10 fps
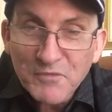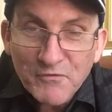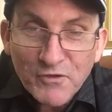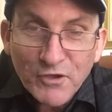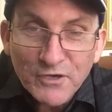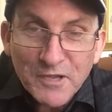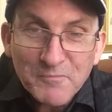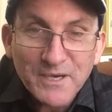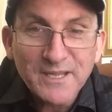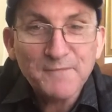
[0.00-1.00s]
If you've got no
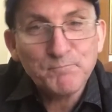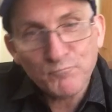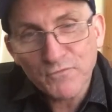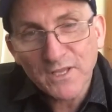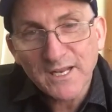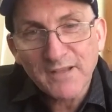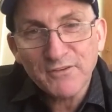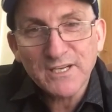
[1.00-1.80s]
money, you can have a